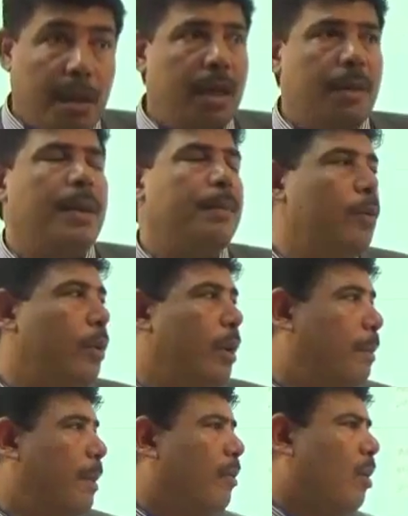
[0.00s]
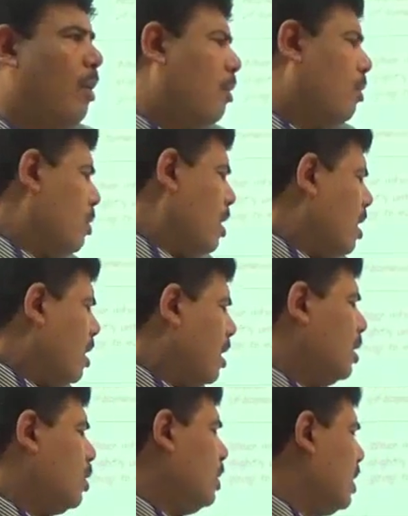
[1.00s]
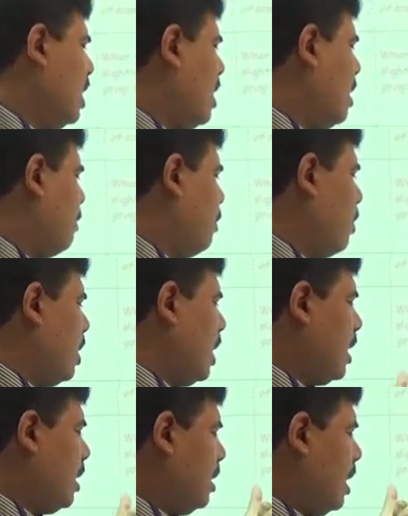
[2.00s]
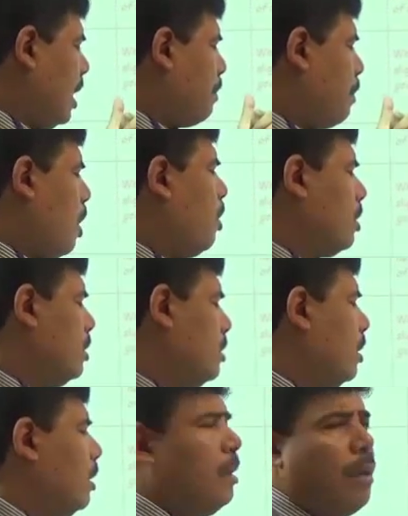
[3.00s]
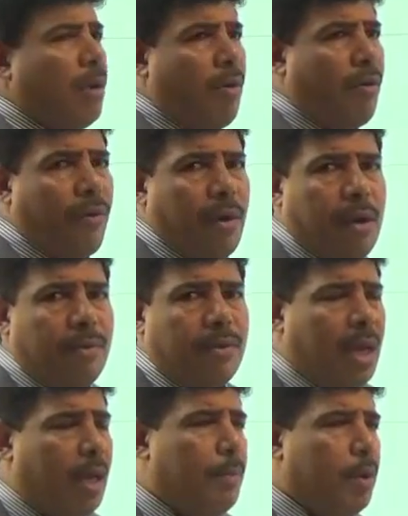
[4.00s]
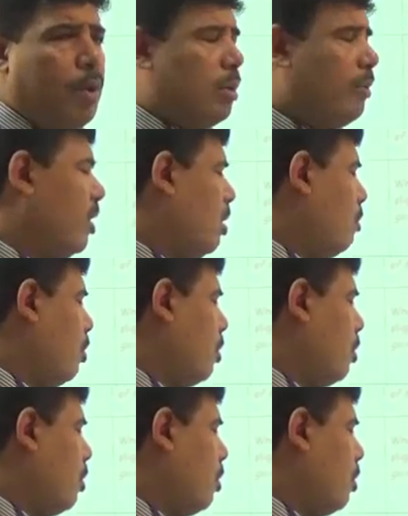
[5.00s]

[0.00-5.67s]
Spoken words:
Many people will believe, the students are bored because of